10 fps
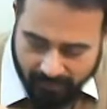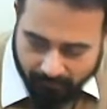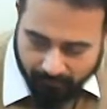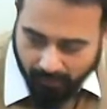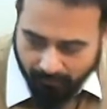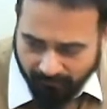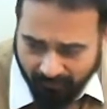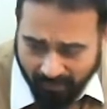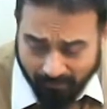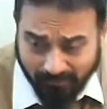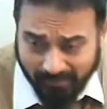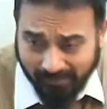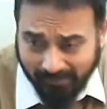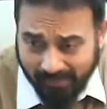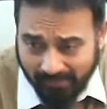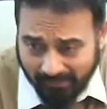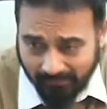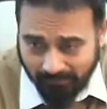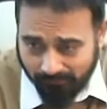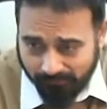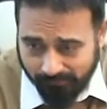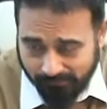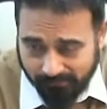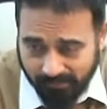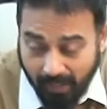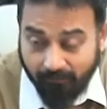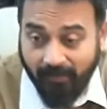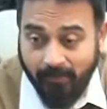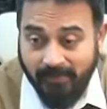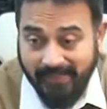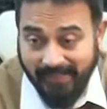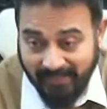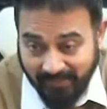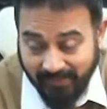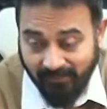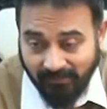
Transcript: and pick up FRM thinking FRM is easier.